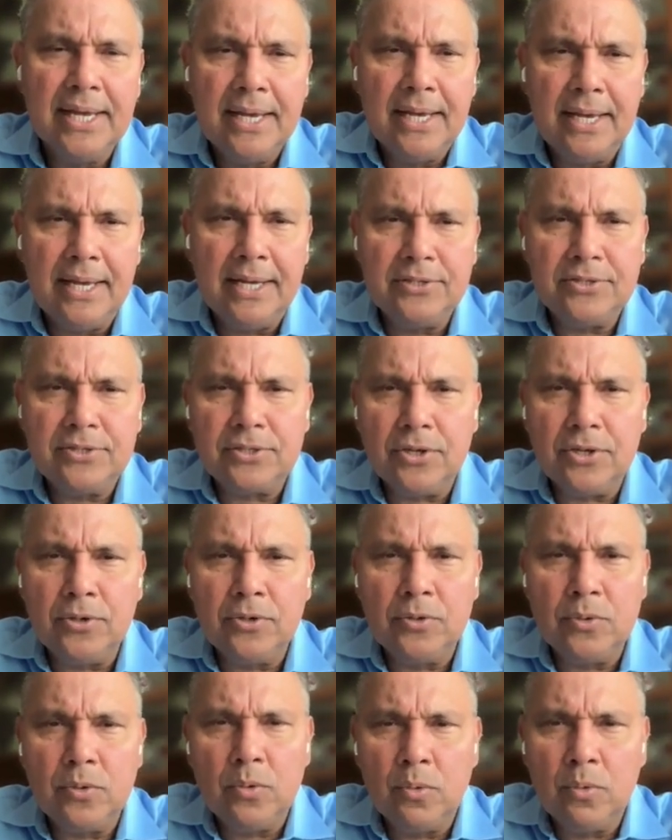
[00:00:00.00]
And
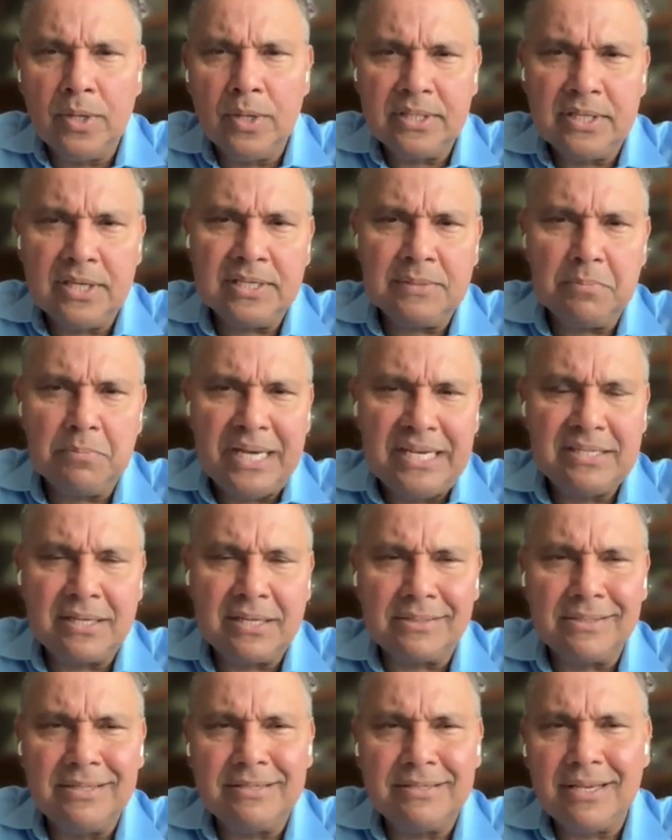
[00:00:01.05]
so what this
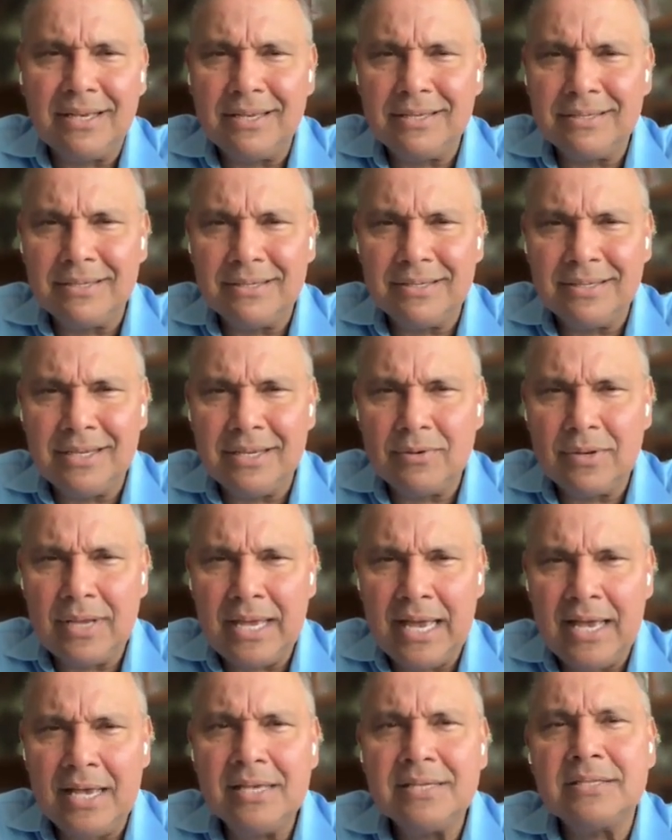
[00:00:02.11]
basically says is that
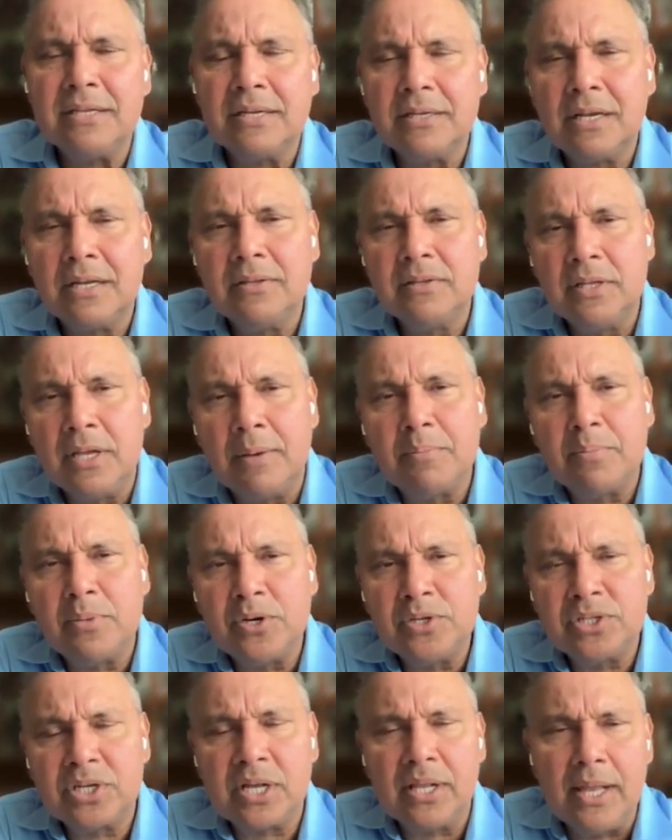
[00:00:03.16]
as the
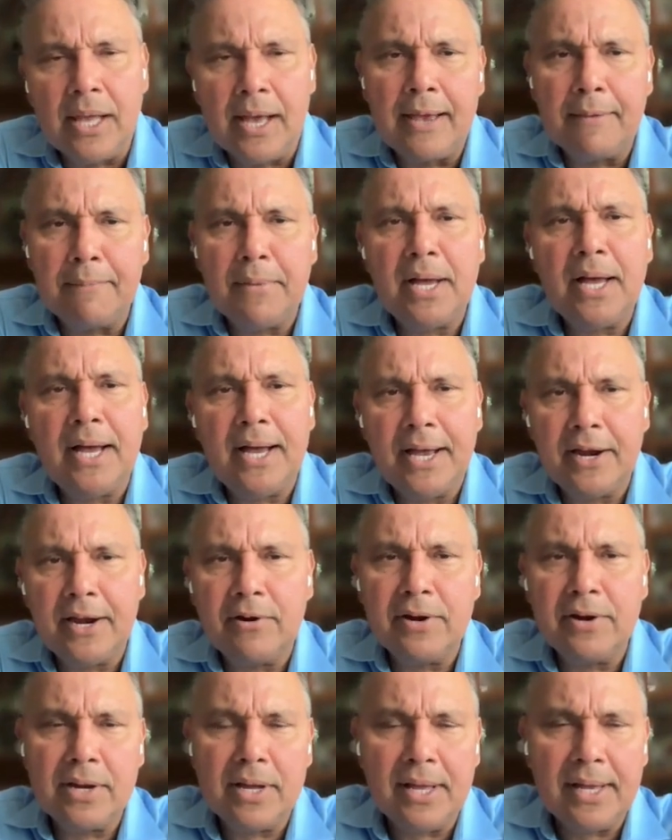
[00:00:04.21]
numbers climb
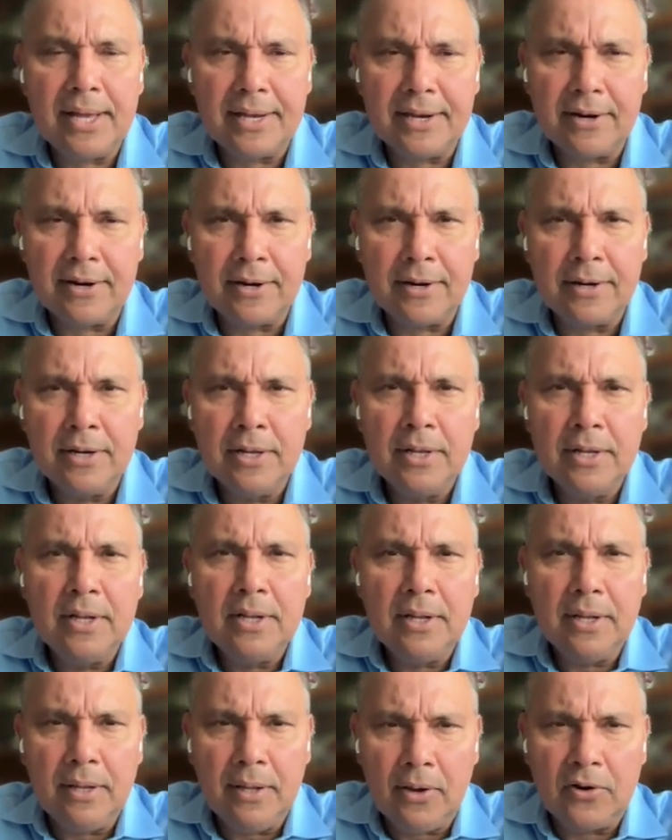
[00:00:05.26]
higher and higher,
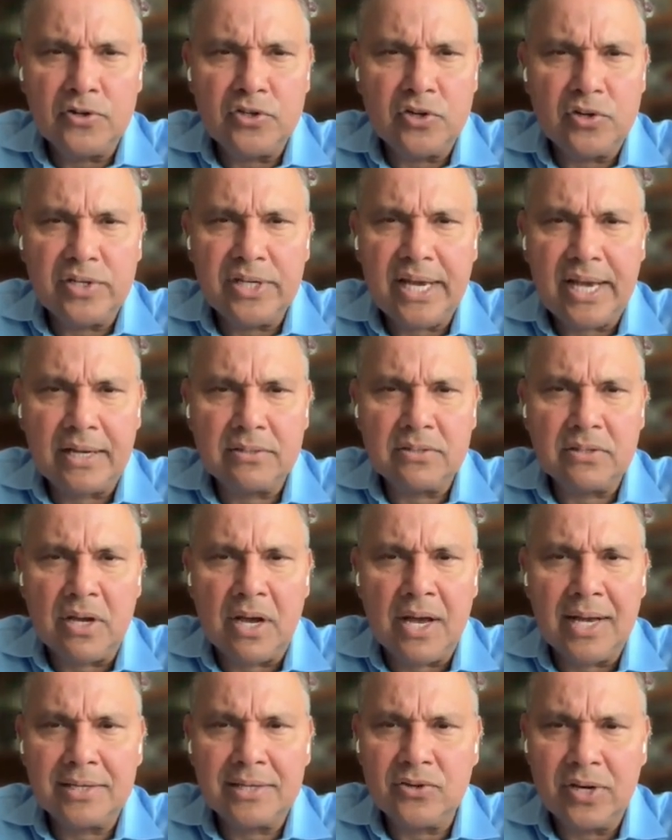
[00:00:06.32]
larger tech
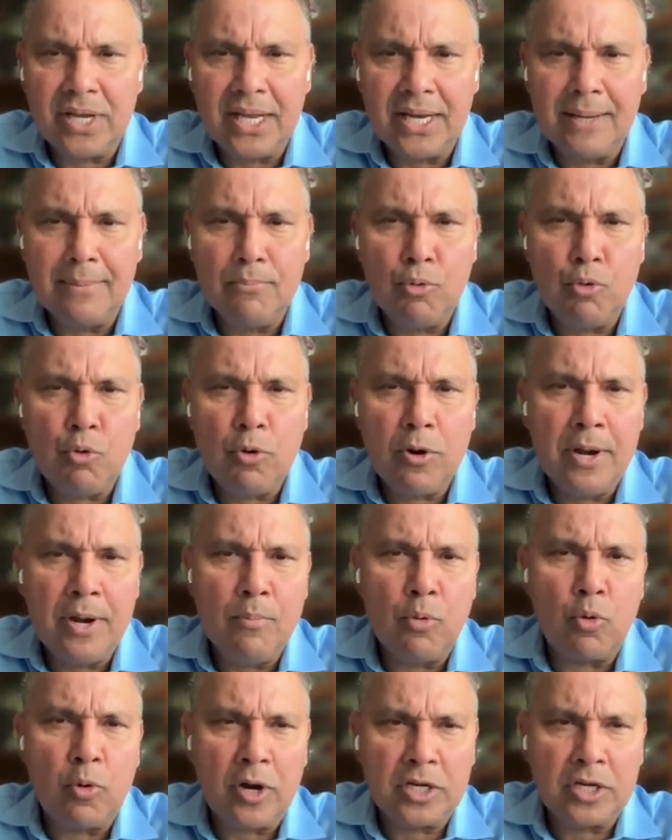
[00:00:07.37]
stocks are getting more and
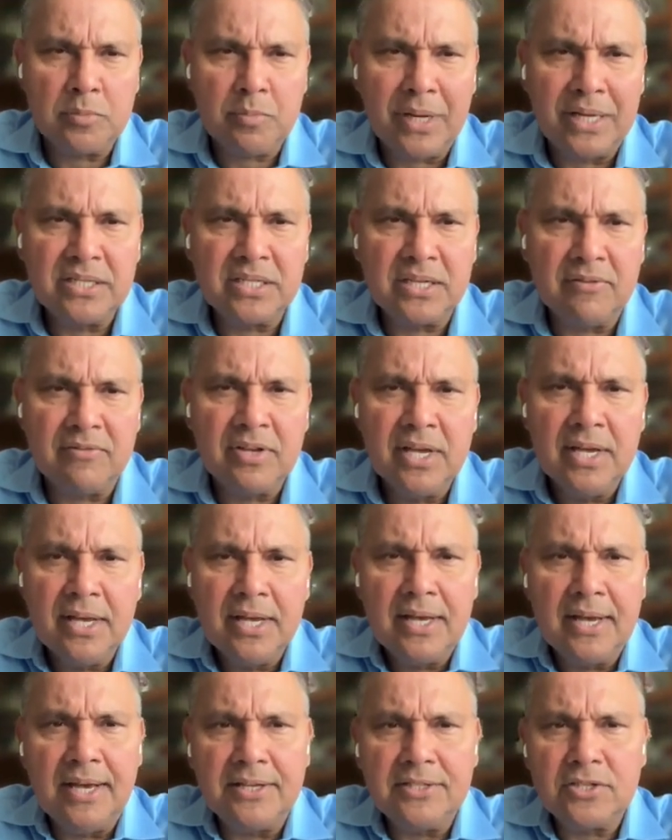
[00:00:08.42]
more expensive.
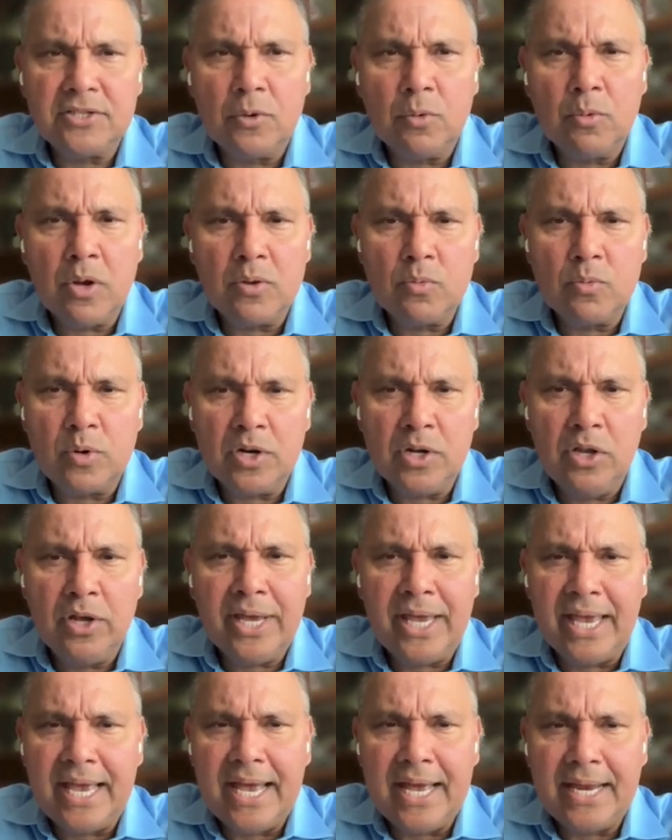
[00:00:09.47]
And so what we're
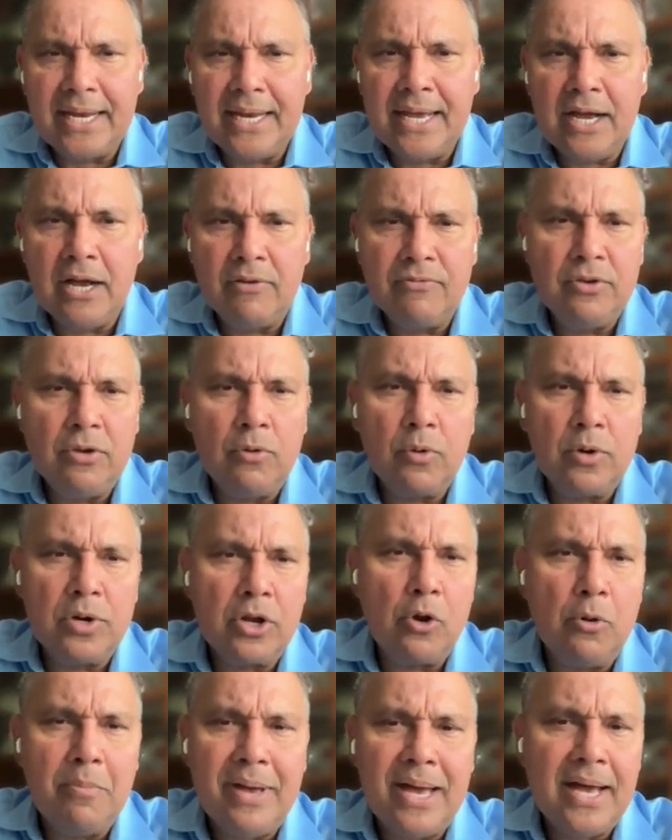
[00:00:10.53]
looking at now, if you were to
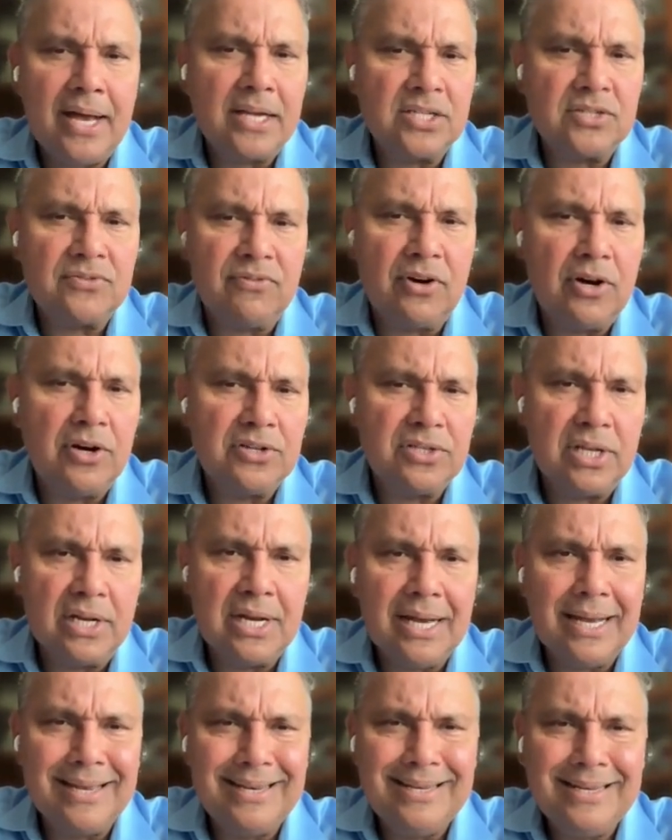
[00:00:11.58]
go back as far as the
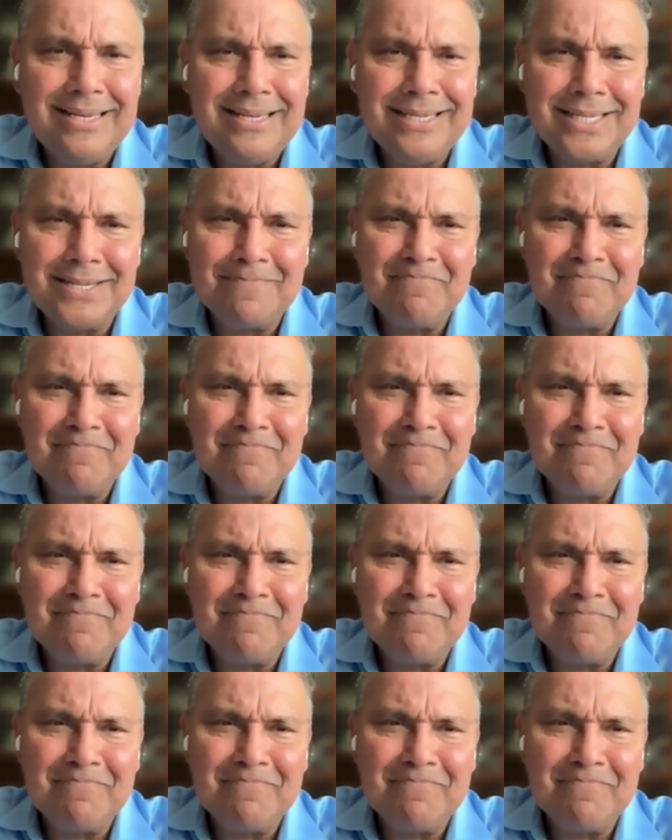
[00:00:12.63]
90s,